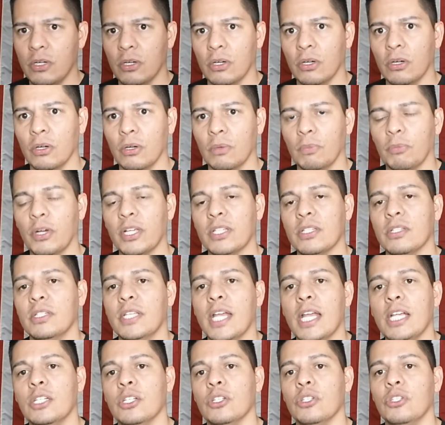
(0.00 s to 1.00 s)
of your
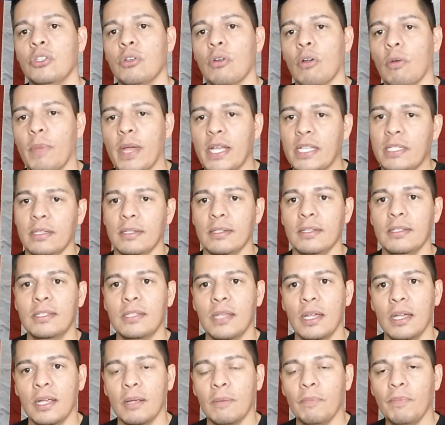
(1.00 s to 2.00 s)
presentations. You were basically
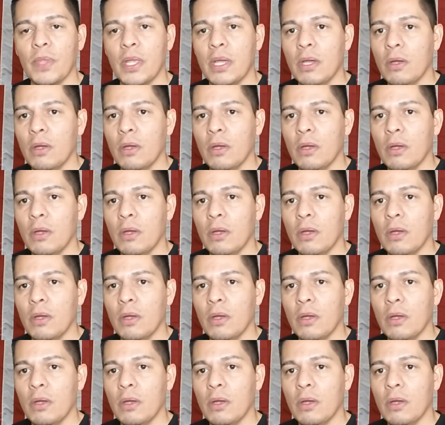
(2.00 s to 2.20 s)
saying,